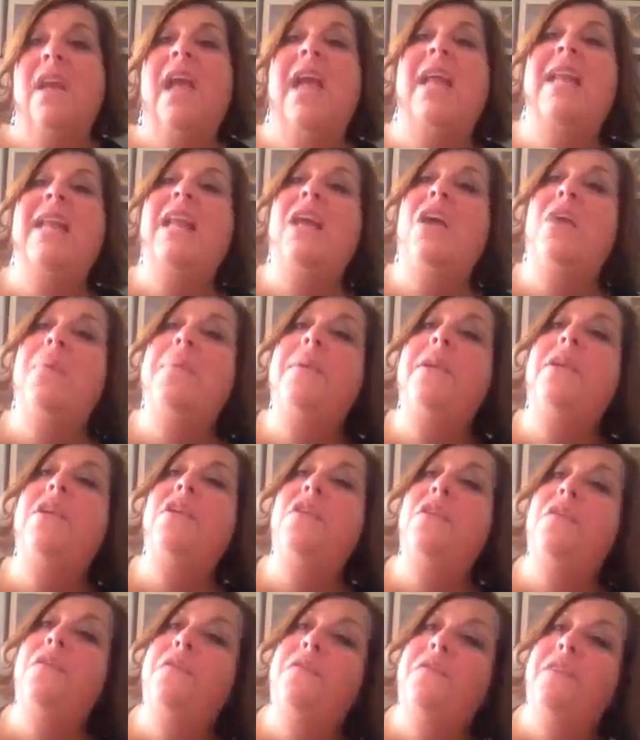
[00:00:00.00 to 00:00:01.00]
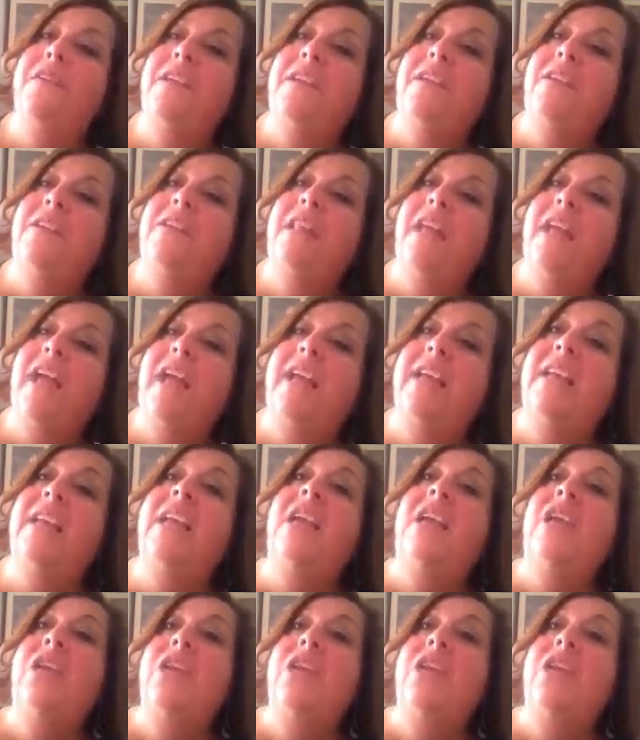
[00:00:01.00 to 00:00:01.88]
and helping you feel like